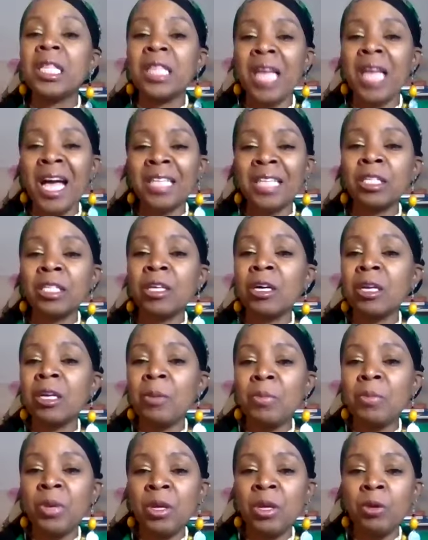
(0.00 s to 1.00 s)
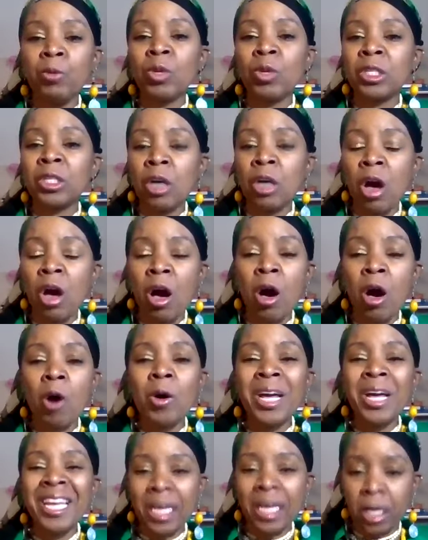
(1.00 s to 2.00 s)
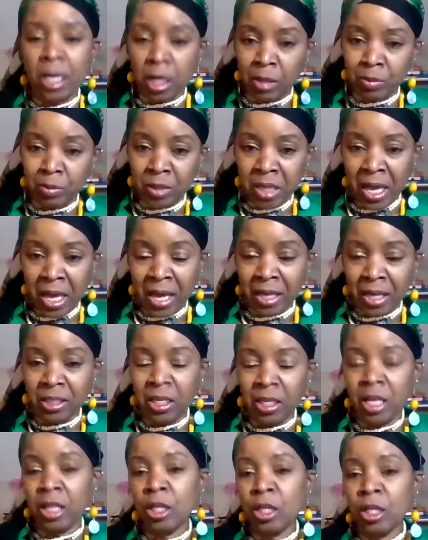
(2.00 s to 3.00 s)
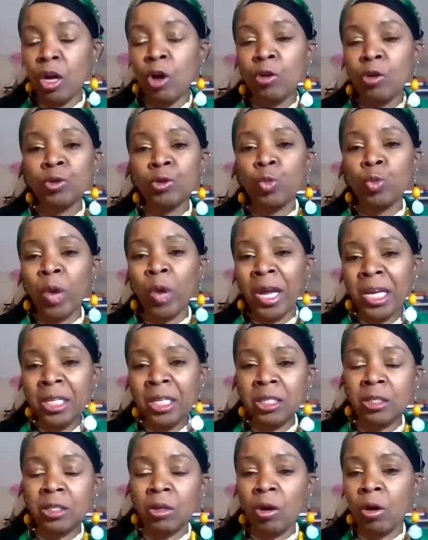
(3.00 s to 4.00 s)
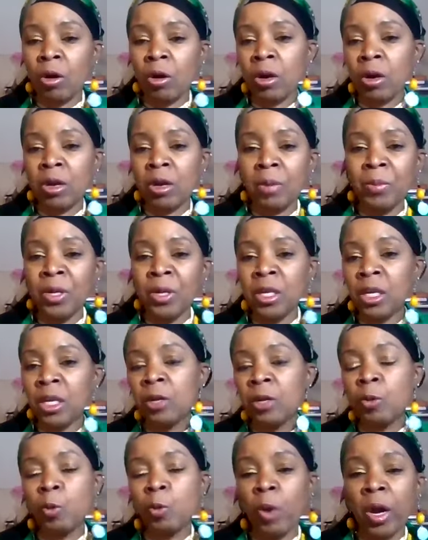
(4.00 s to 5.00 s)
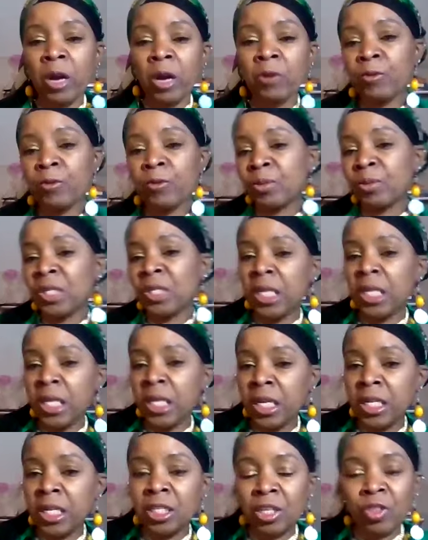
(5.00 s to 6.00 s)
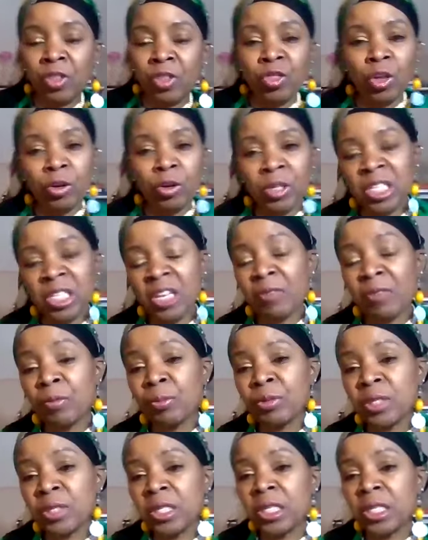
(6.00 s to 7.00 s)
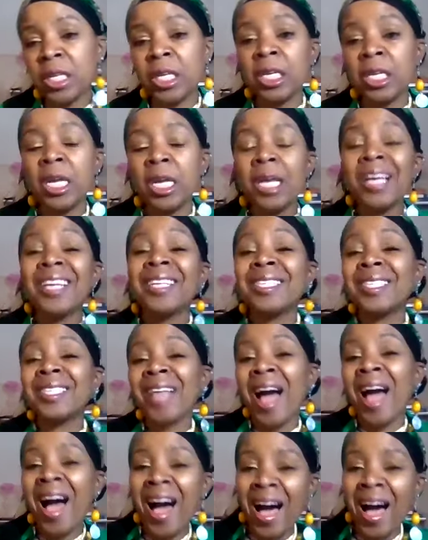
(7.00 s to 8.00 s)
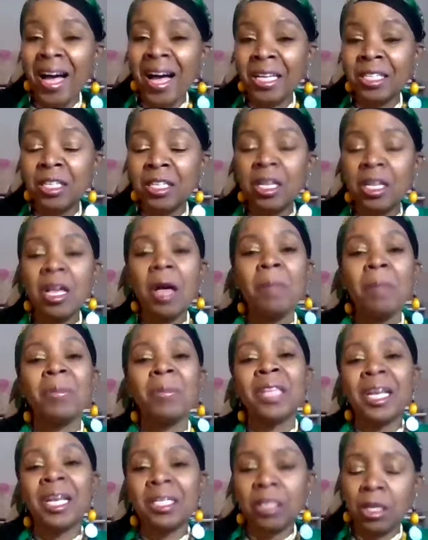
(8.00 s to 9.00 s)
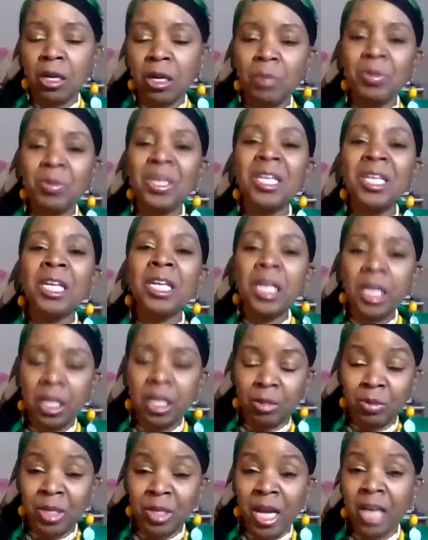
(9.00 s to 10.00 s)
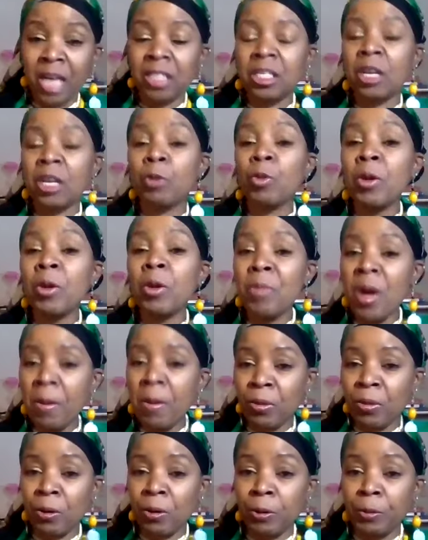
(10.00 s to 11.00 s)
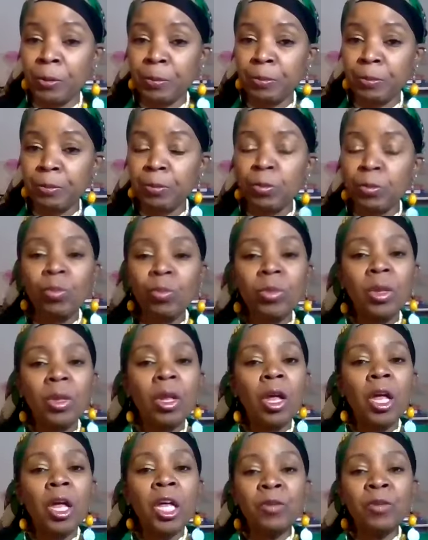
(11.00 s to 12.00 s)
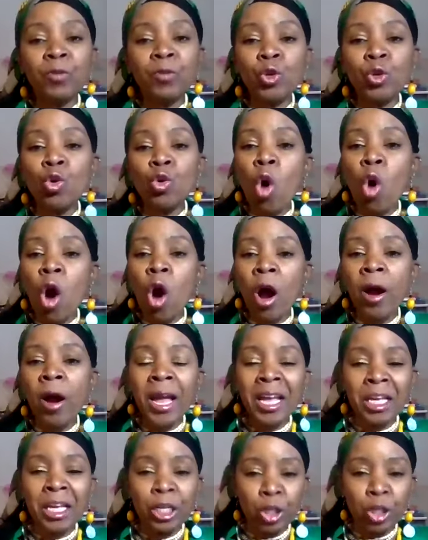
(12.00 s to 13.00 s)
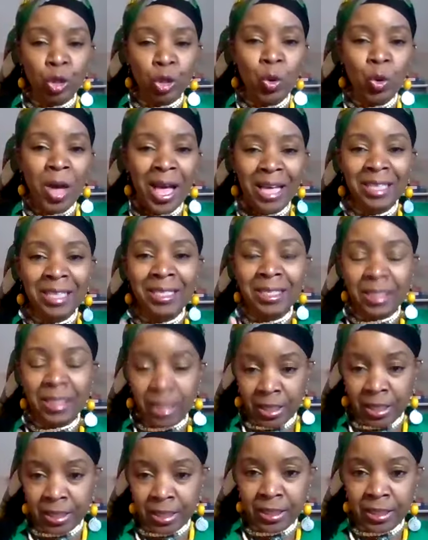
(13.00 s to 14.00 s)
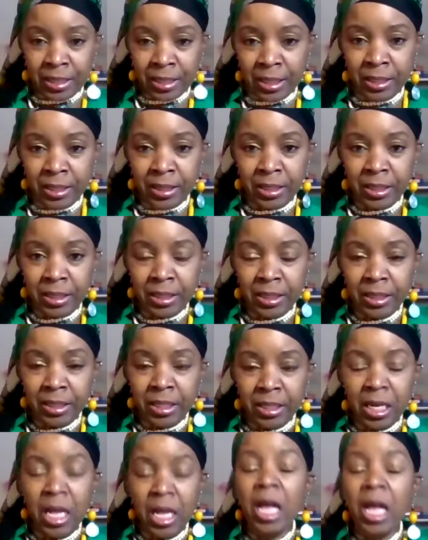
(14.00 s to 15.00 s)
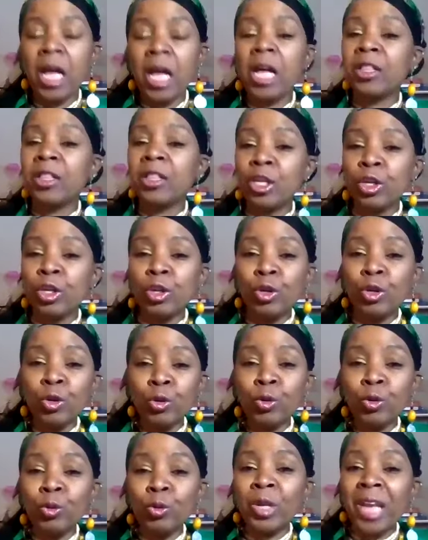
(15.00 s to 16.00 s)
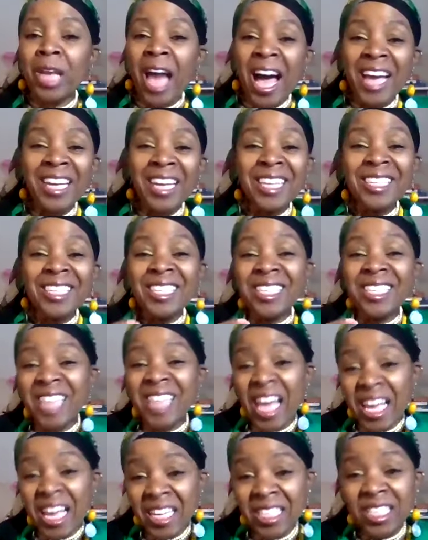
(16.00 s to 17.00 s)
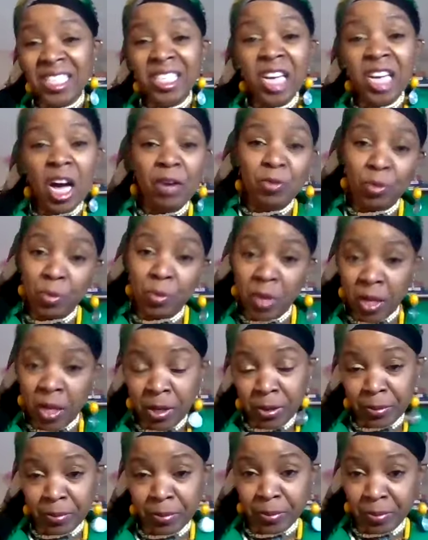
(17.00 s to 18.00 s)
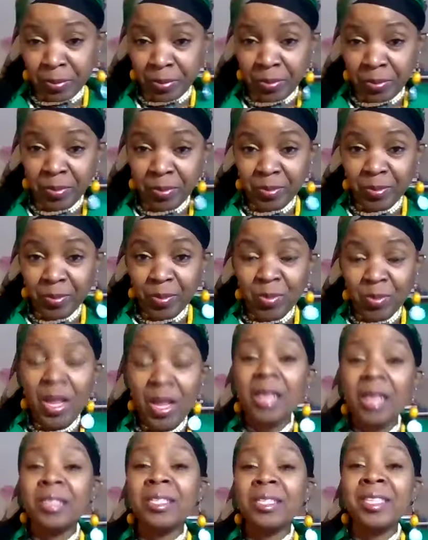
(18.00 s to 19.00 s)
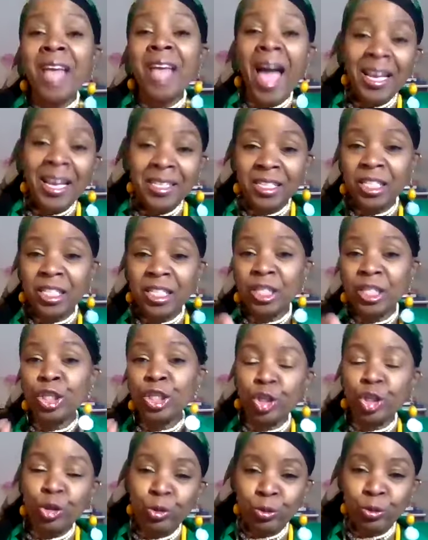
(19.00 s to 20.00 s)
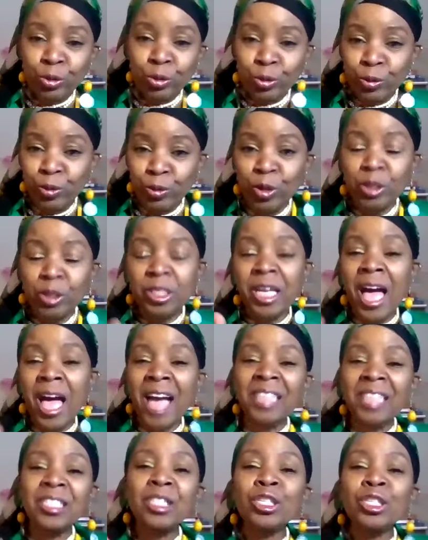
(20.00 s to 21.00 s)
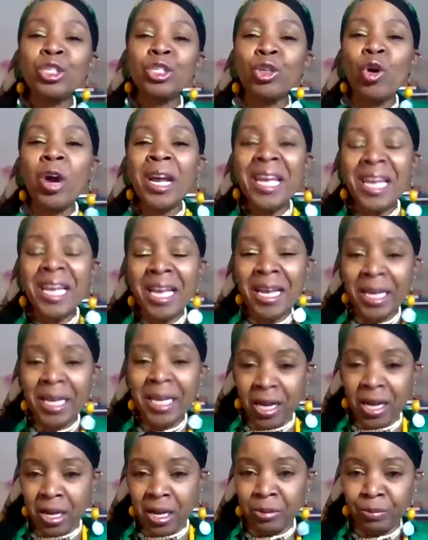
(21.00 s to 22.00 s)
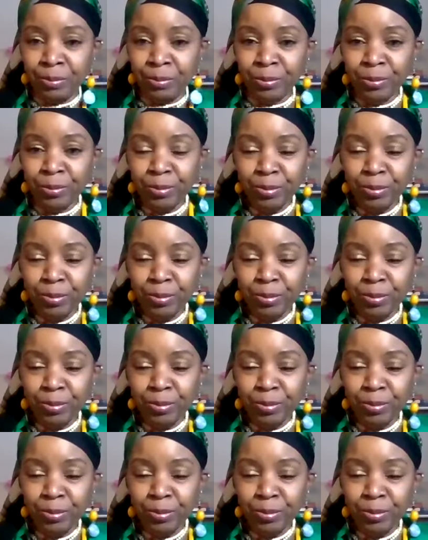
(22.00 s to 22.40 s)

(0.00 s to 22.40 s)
That's going to be what's called income tax. And those rates are going to be anywhere from 10 to 37% is the highest, but that's going to be income tax. And remember, if you are a U.S. citizen, the United States government taxes your income,